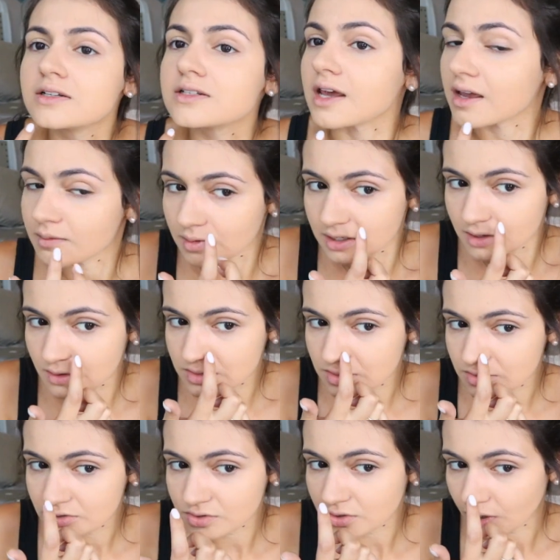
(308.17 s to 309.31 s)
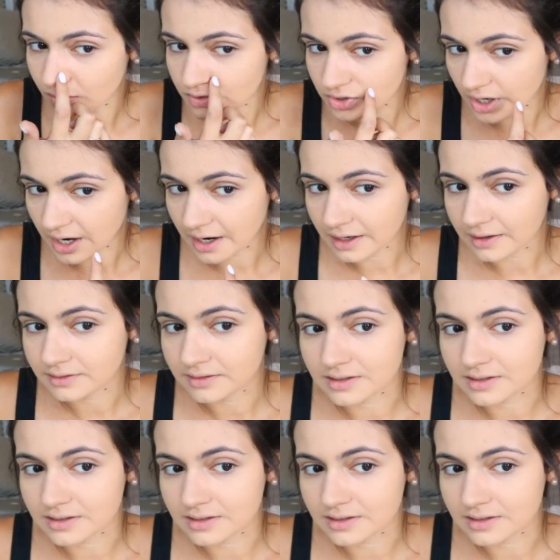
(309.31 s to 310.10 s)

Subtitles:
Dang, my nose is so dry.